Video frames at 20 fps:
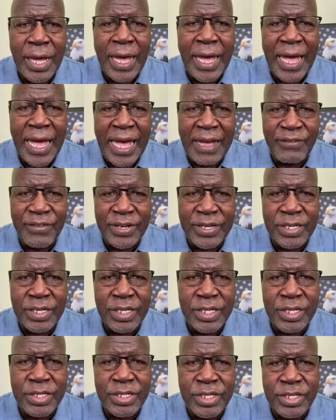having
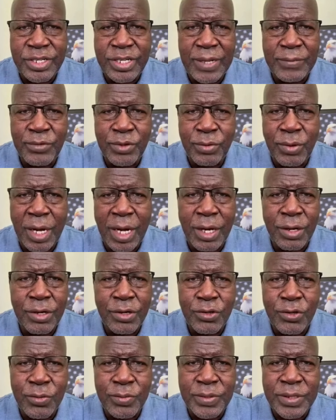to jump through all the
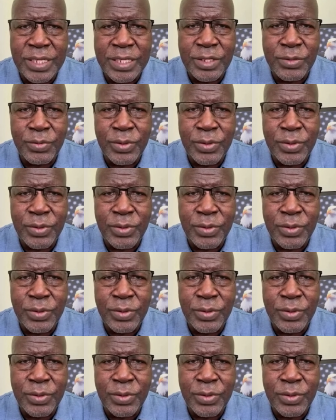hoops that